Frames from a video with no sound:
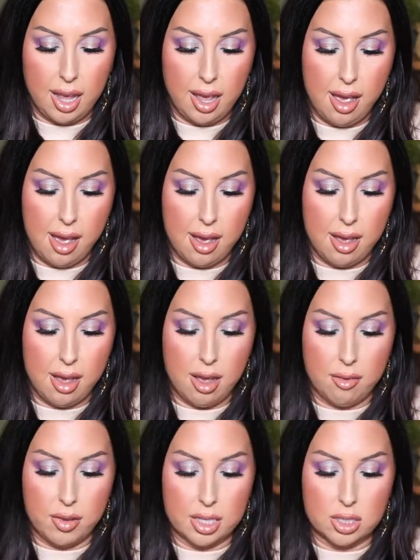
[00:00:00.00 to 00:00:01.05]

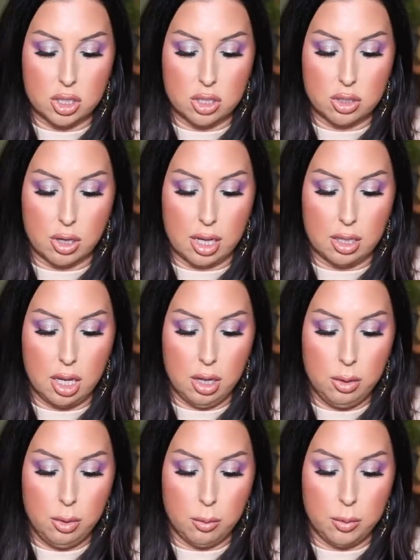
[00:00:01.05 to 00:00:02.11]
have Estrello,